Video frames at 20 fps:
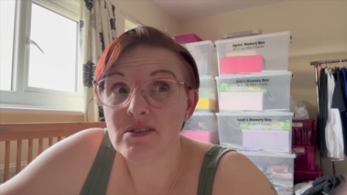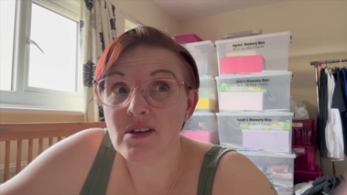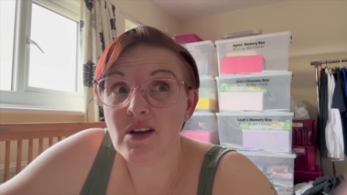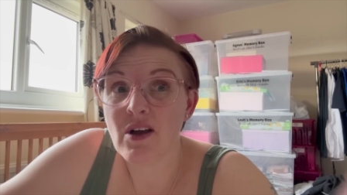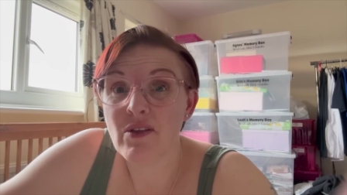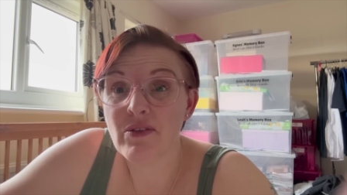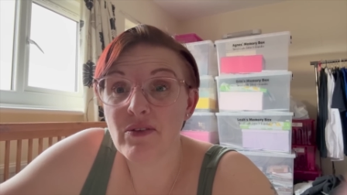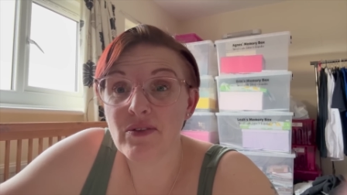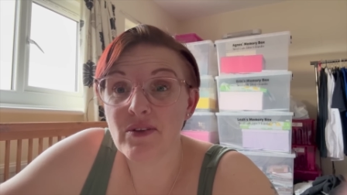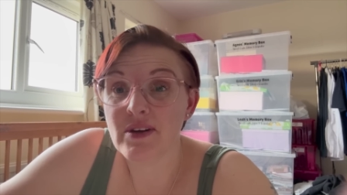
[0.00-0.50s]

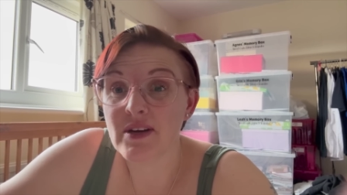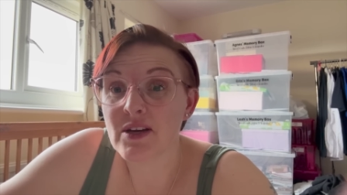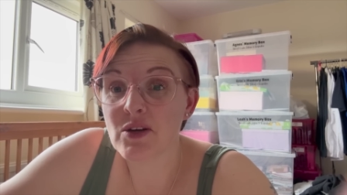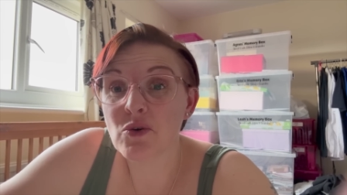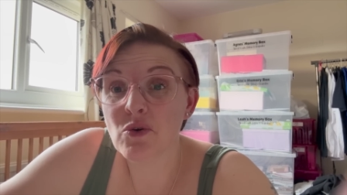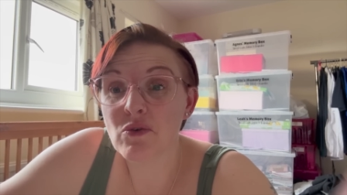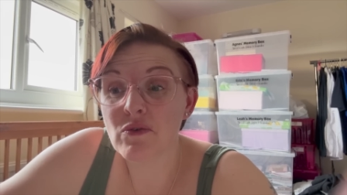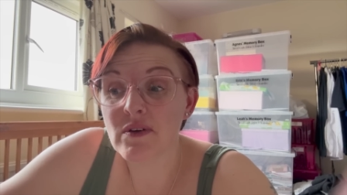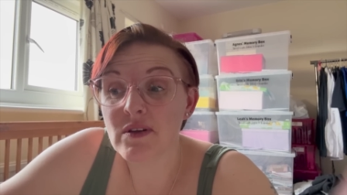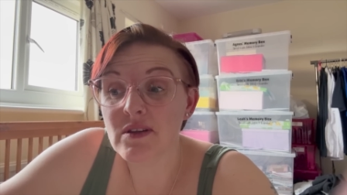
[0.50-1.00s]
other than
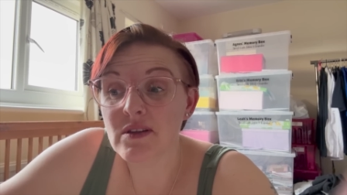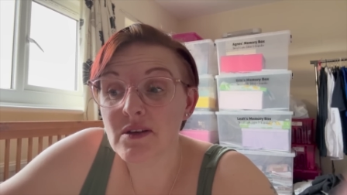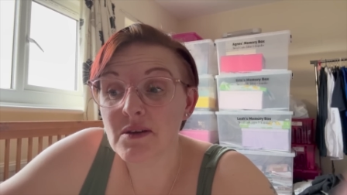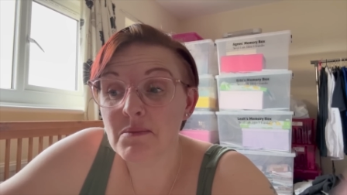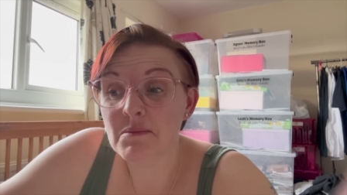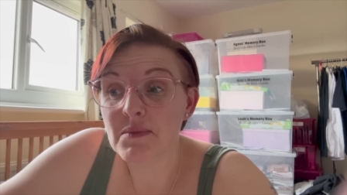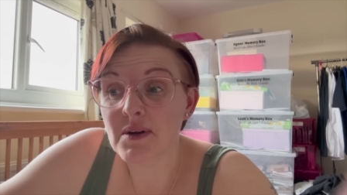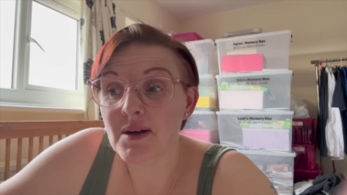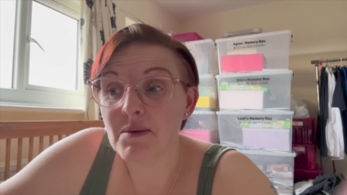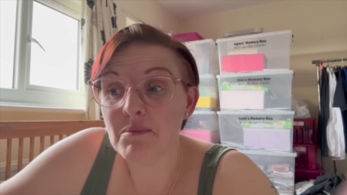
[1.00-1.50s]
ignoring
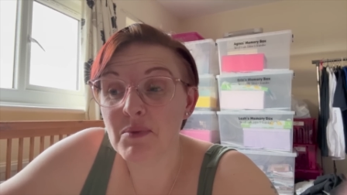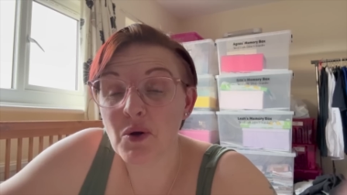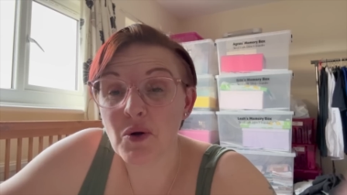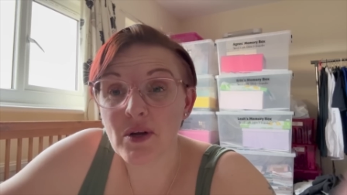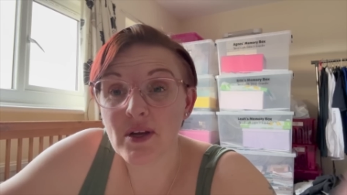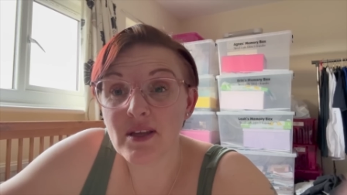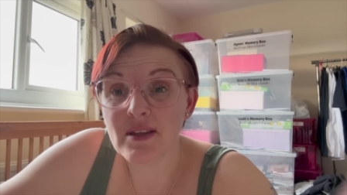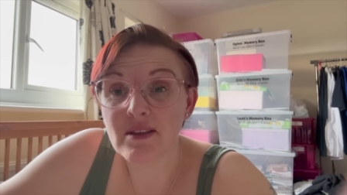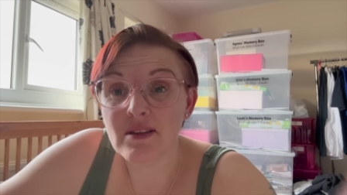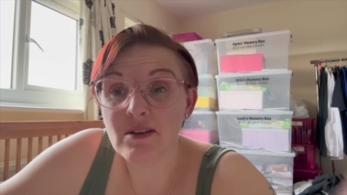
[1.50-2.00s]
them and
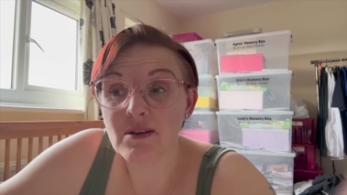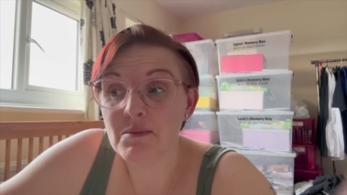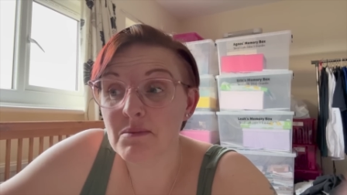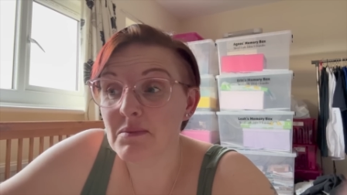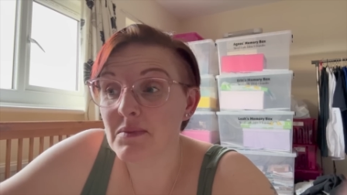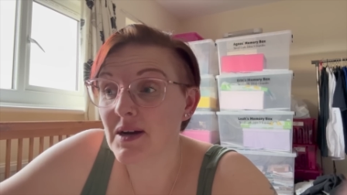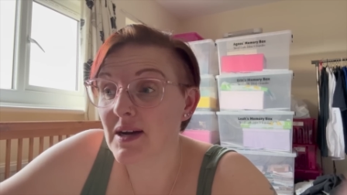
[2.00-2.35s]
blocking them